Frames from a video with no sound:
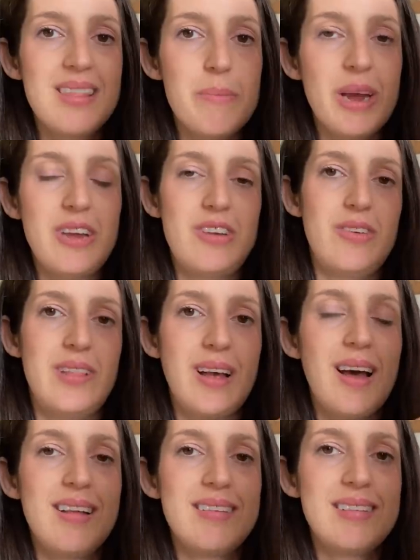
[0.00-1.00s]
the mixture and the
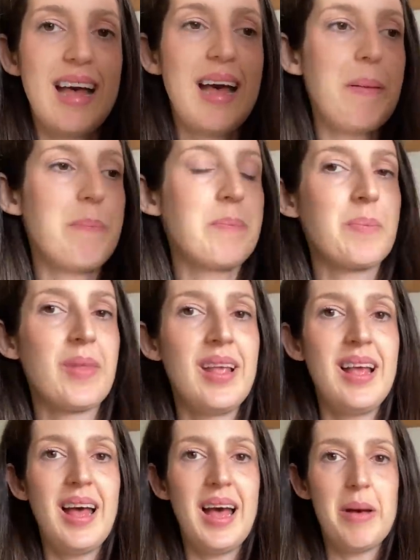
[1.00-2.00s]
colours there.
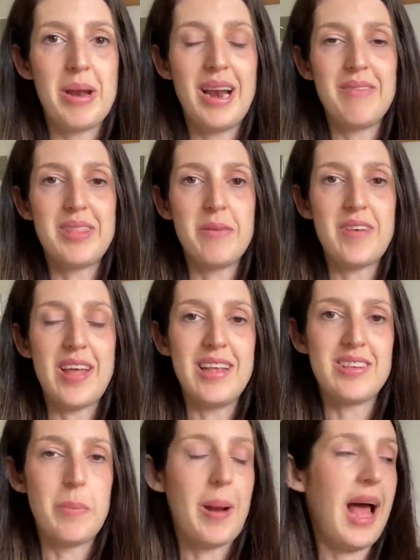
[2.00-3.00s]
Um, and I love the fact that
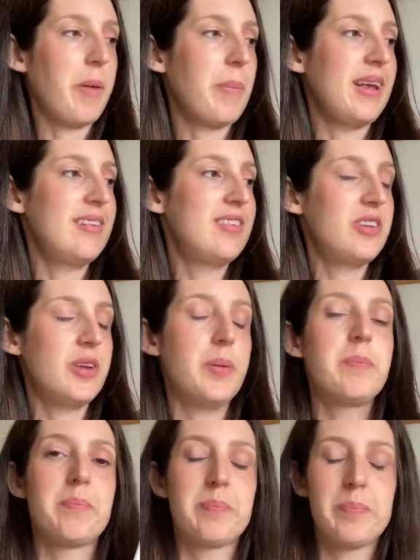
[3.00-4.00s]
it's on a black base too.
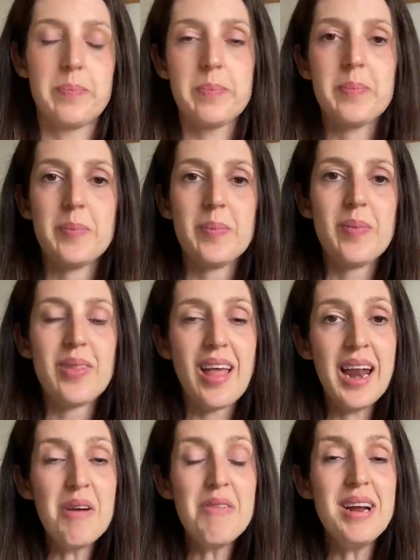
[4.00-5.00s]

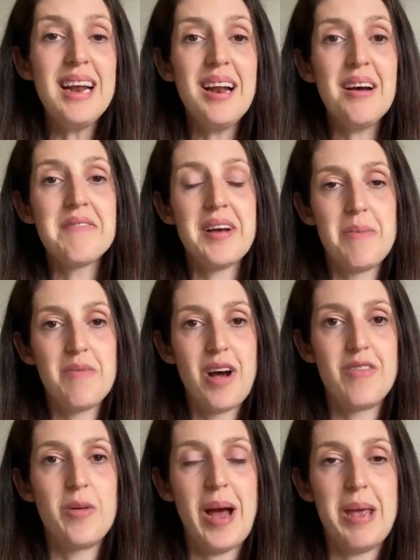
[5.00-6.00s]
And I really love um,
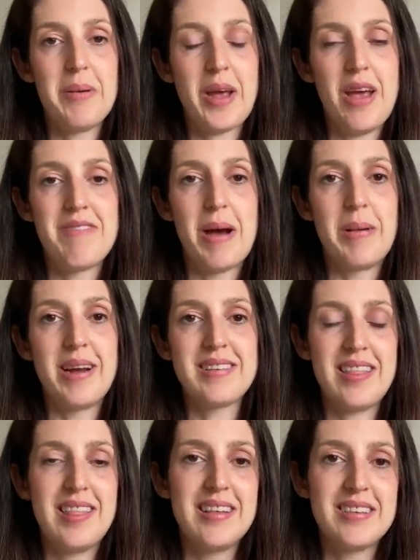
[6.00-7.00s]
Rifle Paper Co fabrics.
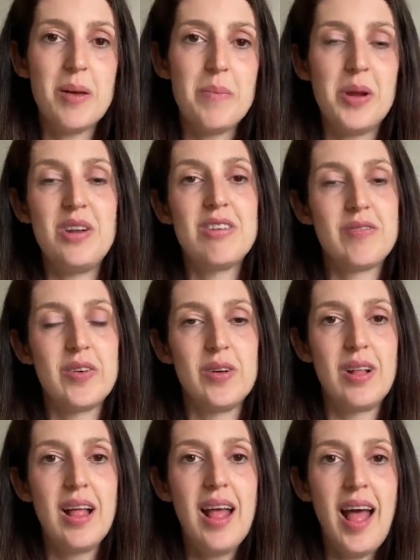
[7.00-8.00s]
I think they're so
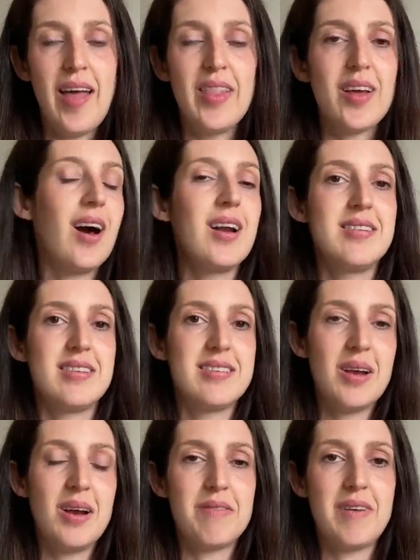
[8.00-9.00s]
beautiful and the colours are
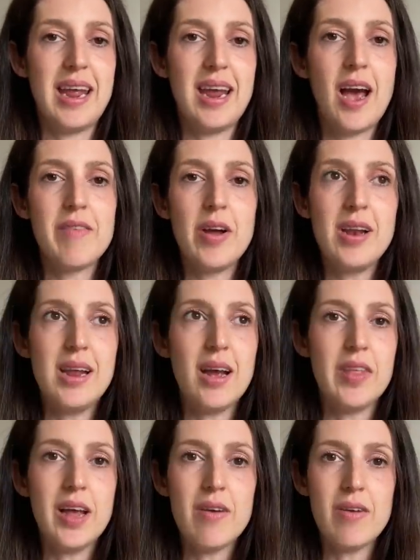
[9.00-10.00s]
so lovely. I've only, I
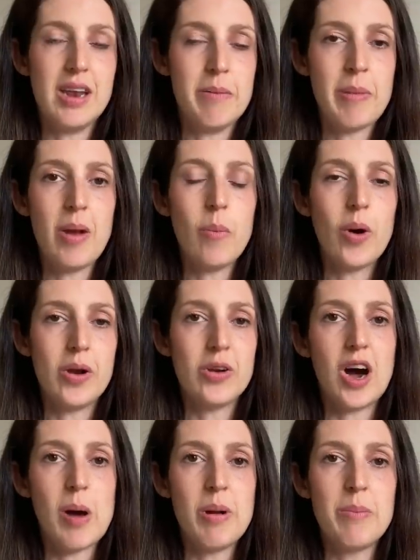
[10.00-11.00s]
think I've only made one
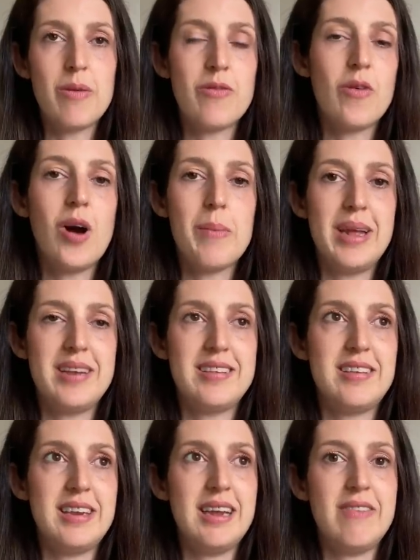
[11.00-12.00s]
garment before. I made a
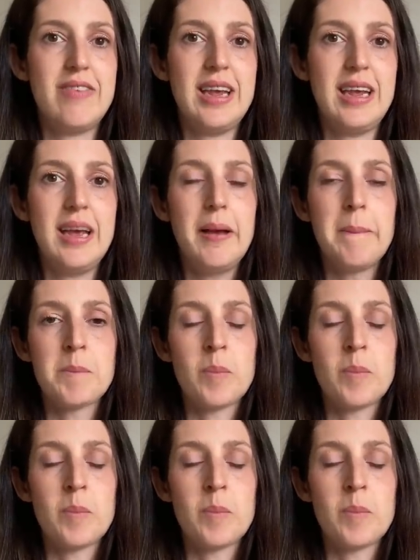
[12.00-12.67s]
Stevie